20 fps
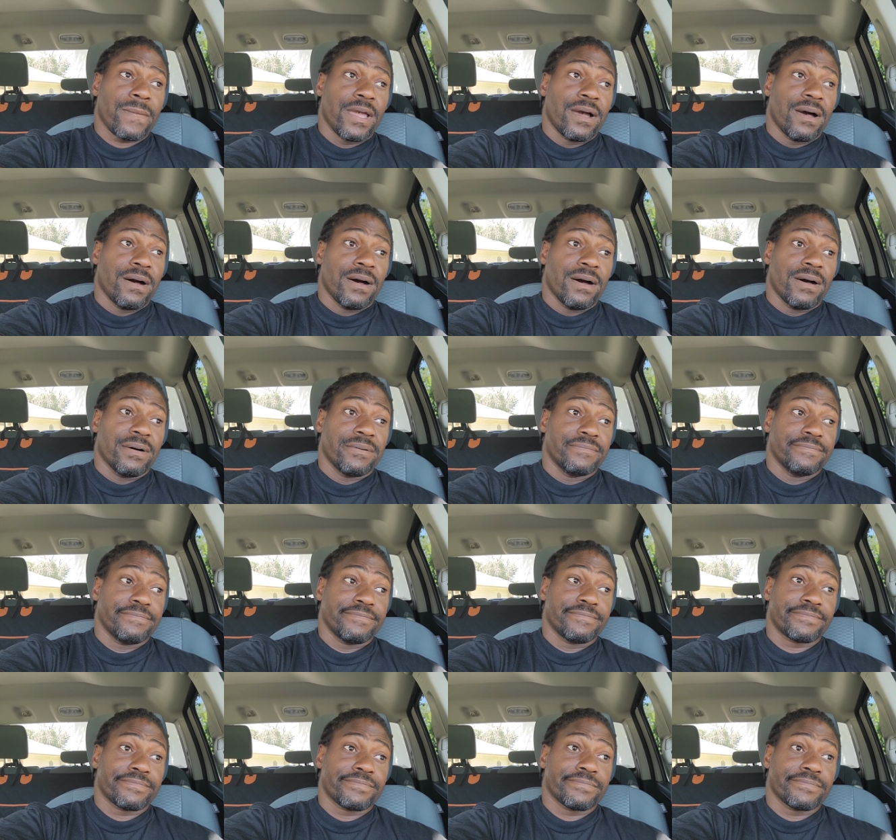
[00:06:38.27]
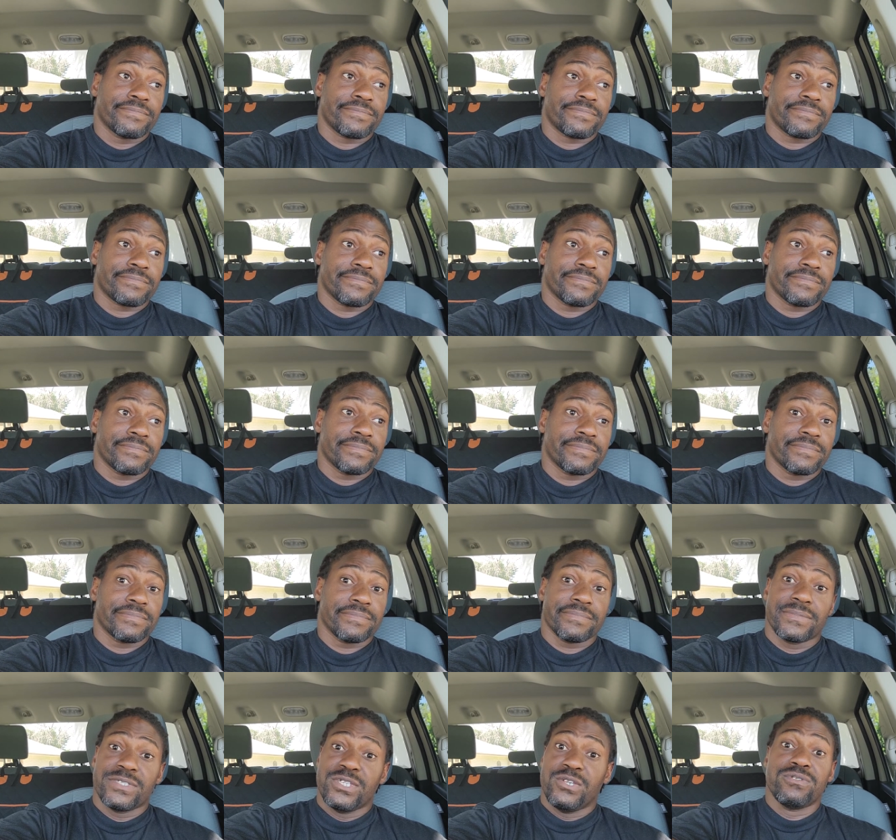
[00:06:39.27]

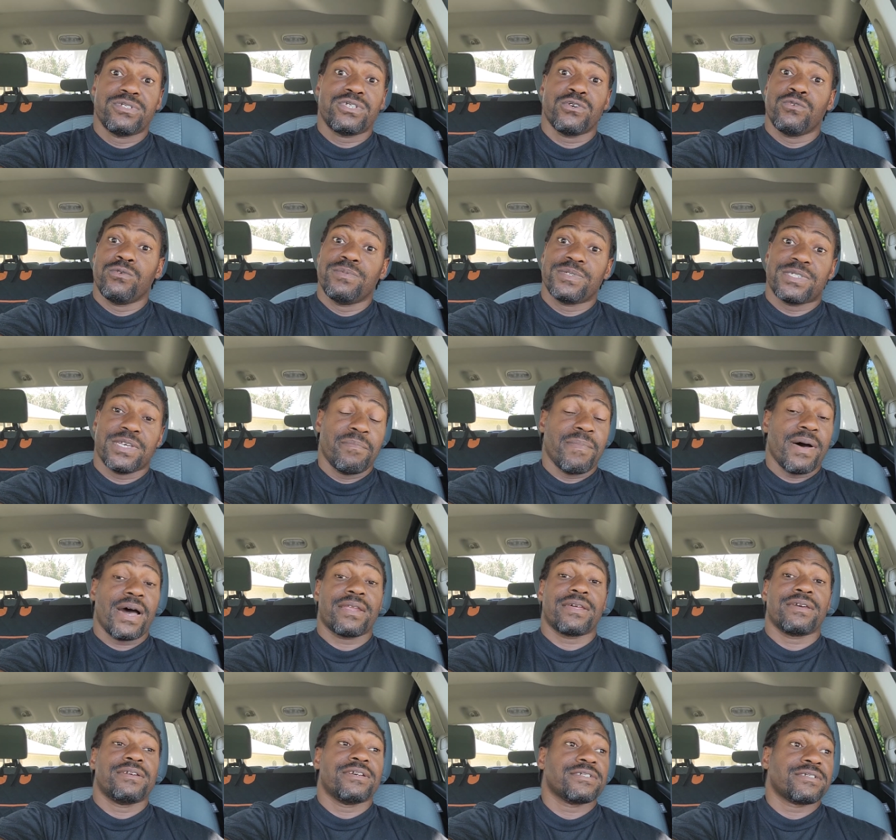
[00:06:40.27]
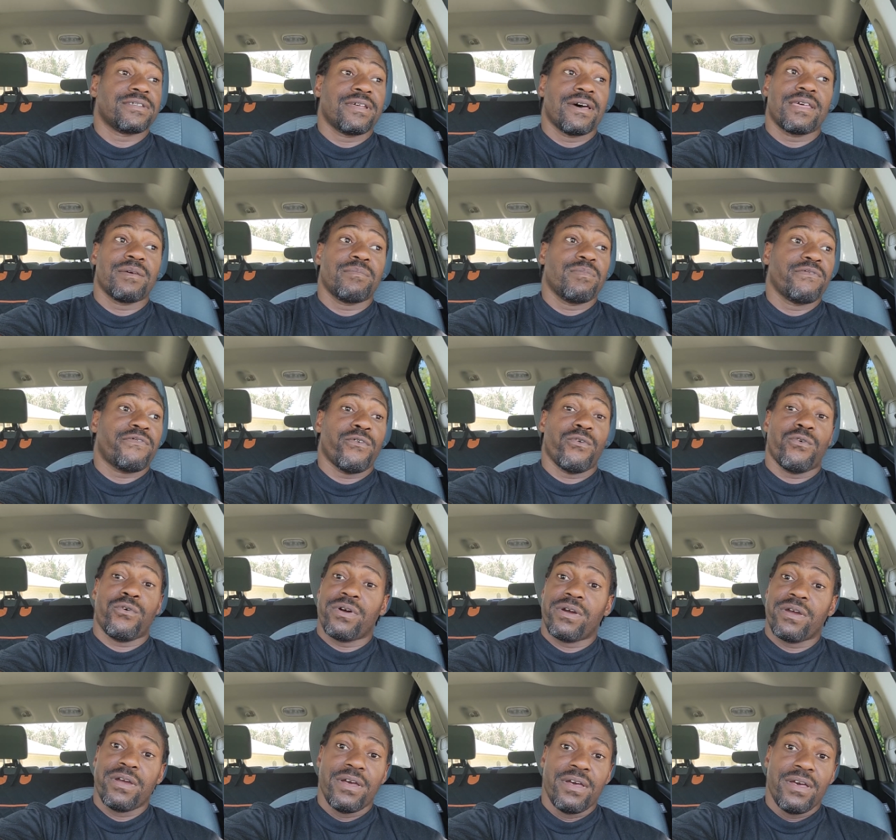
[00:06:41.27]
YouTube, somebody has done it
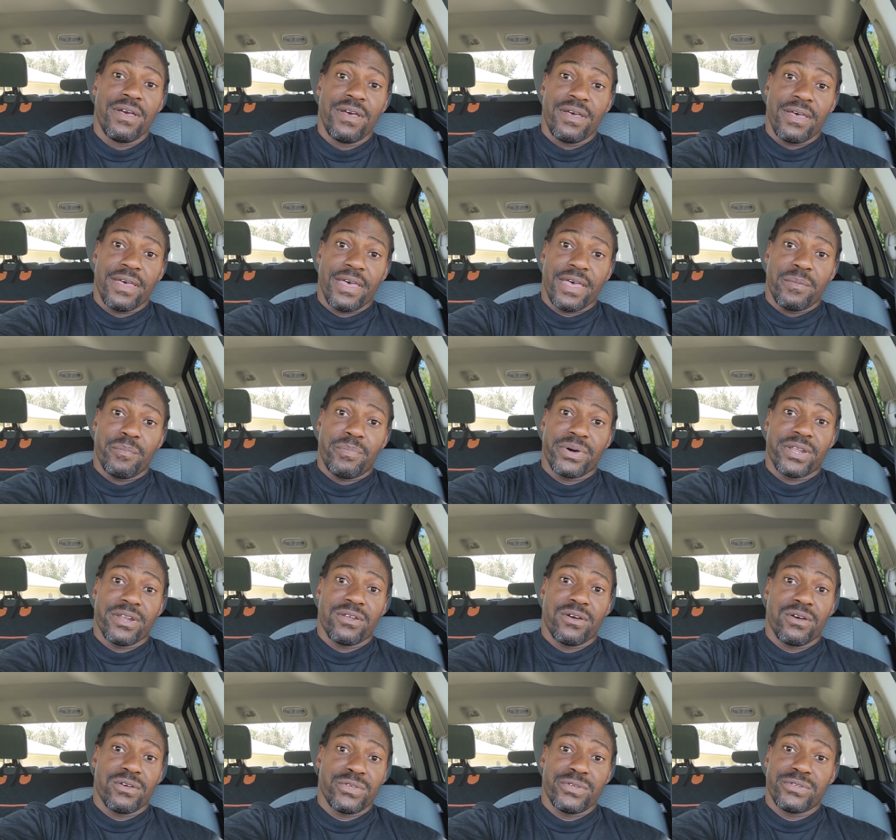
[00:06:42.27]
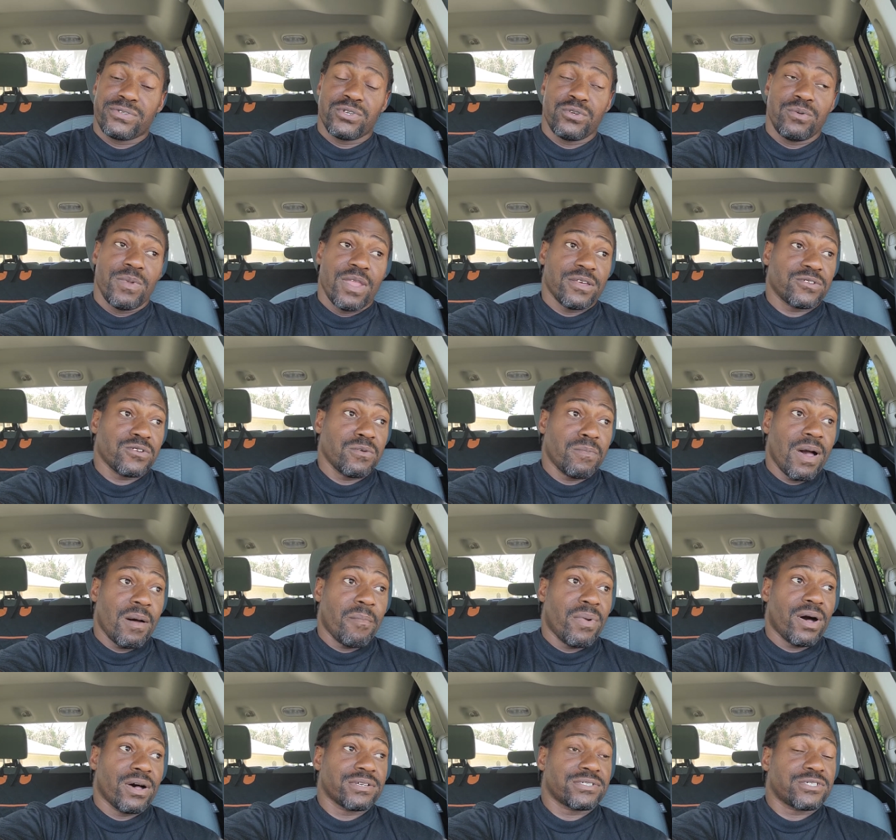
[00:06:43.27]
before and put it on YouTube. That's what my
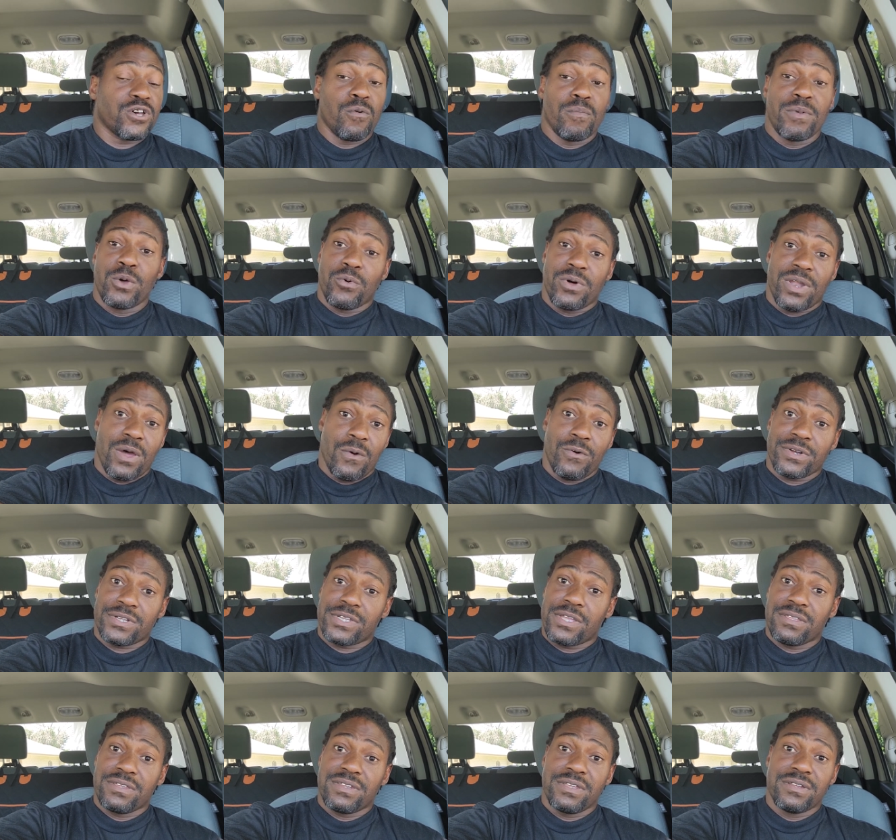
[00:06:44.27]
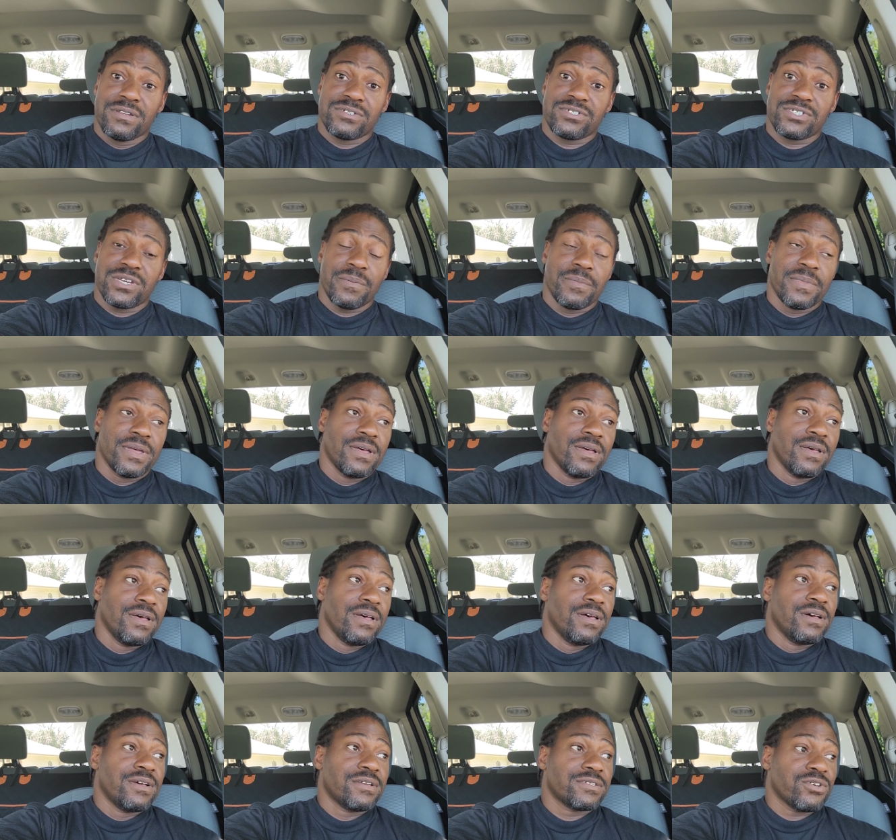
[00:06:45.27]
boss told me when I worked at the dealership.
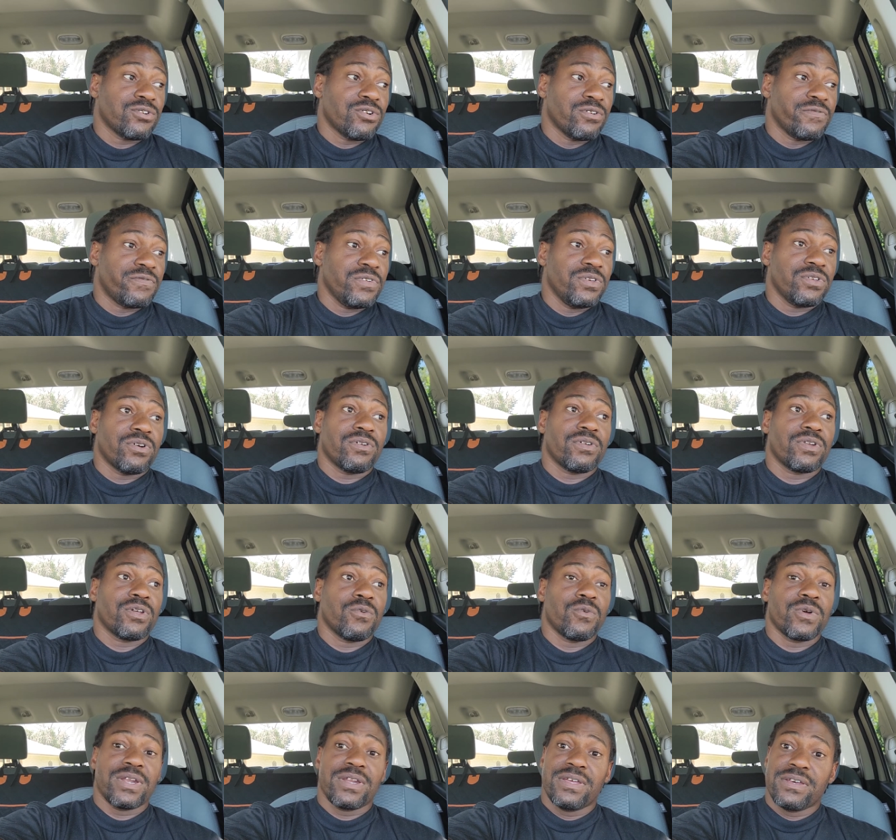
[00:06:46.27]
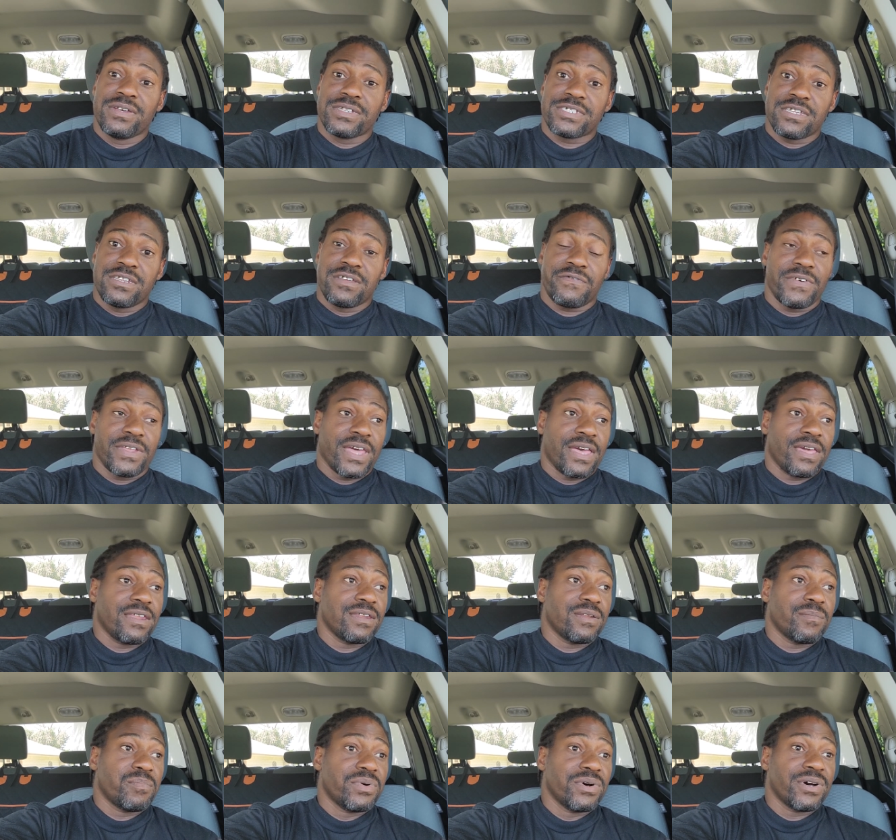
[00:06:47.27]
So if you don't know what it is, and if it ain't
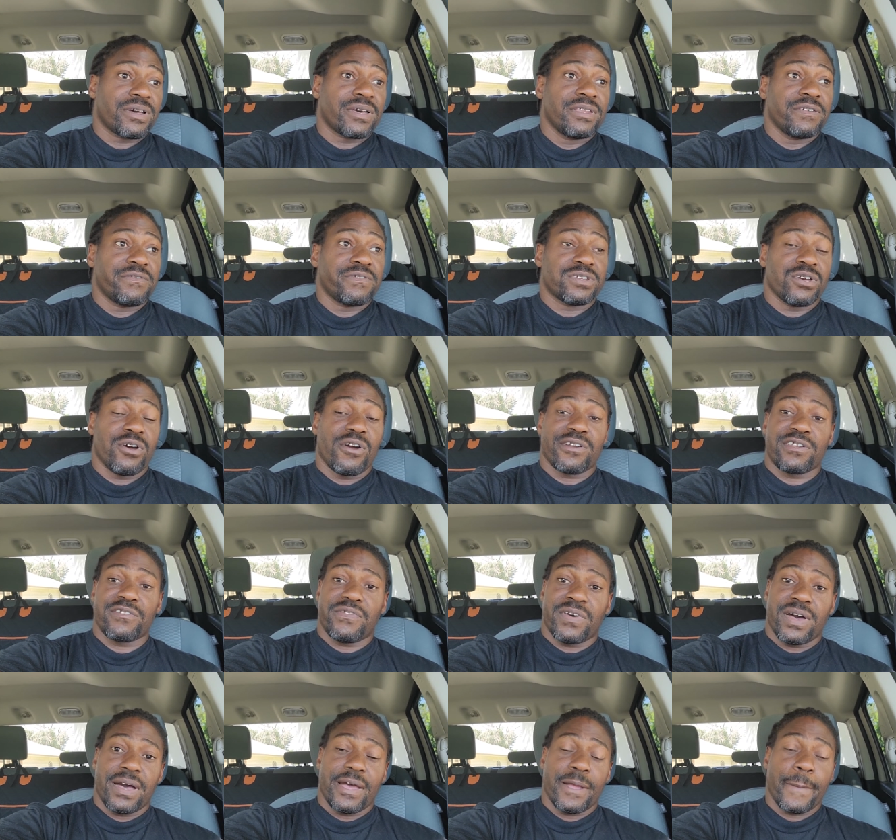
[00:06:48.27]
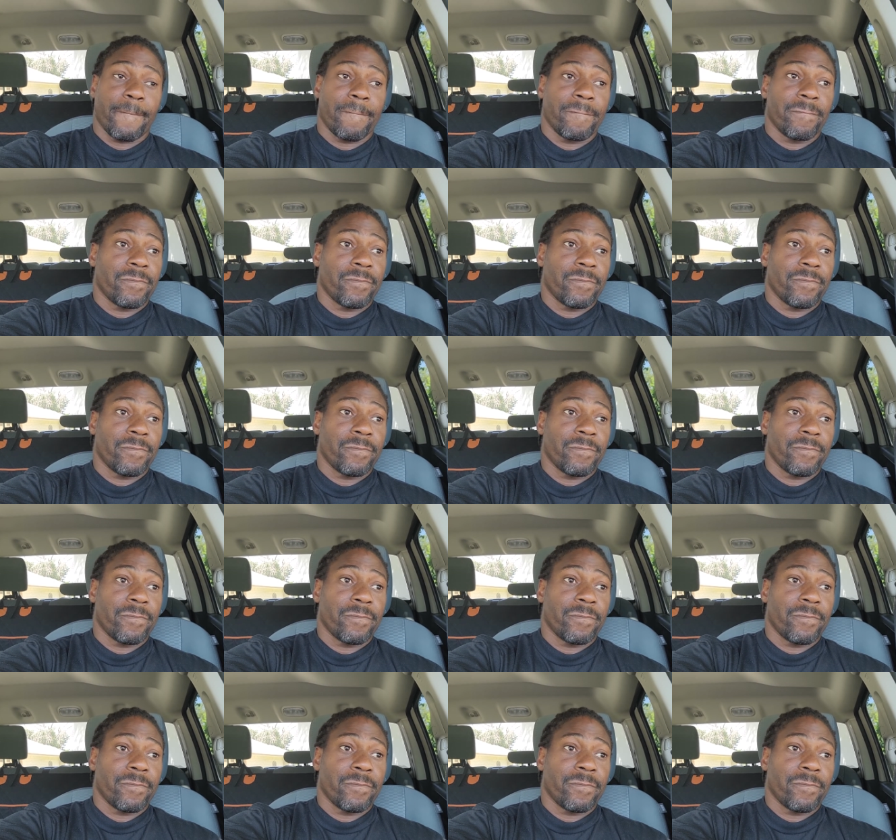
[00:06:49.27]
in the book, and if it's hard to find,